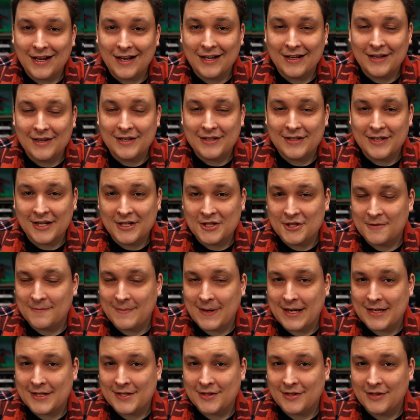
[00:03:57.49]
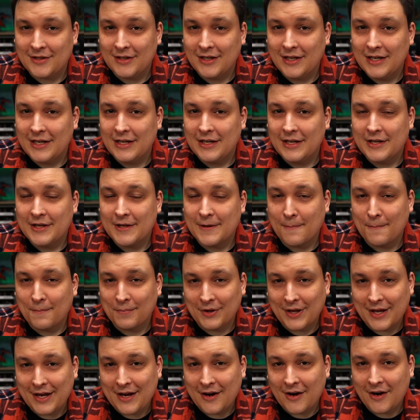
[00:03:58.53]
on the Dungeon Master, the
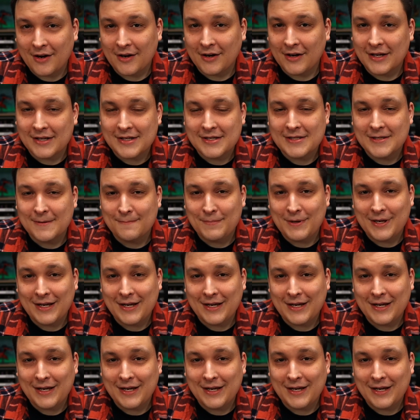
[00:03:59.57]
player gets to